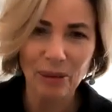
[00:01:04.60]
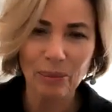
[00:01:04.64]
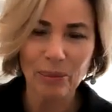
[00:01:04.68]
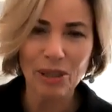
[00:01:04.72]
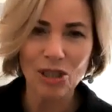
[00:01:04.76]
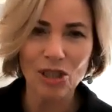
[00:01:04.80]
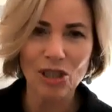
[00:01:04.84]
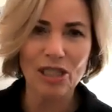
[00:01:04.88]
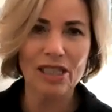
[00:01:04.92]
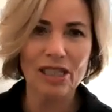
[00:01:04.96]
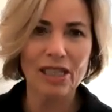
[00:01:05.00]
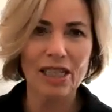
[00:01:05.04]

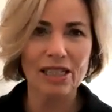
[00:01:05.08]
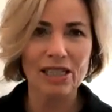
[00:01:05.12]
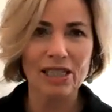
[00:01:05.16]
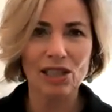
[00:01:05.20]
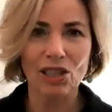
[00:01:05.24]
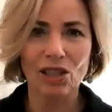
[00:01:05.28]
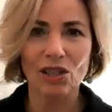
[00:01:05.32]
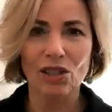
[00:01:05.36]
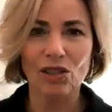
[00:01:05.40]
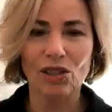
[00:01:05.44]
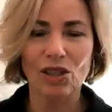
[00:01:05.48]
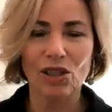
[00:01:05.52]
she just
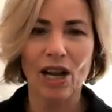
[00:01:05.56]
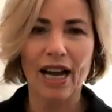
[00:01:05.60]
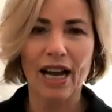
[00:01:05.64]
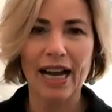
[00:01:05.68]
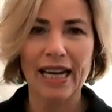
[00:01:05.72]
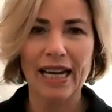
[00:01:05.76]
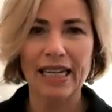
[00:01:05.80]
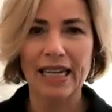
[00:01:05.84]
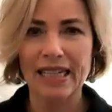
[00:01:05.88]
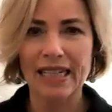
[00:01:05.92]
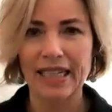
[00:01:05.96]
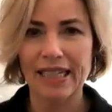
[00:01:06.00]

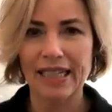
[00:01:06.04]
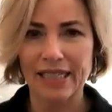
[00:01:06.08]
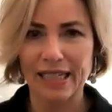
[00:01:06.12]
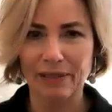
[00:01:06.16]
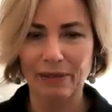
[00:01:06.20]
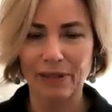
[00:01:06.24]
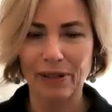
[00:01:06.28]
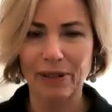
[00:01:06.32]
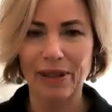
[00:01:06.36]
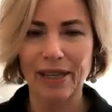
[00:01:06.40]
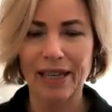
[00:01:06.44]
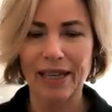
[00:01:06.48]
kind of does
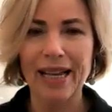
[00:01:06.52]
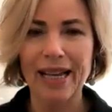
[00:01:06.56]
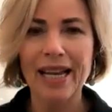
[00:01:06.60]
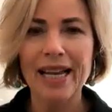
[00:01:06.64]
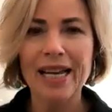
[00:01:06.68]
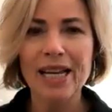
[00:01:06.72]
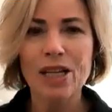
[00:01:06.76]
everything.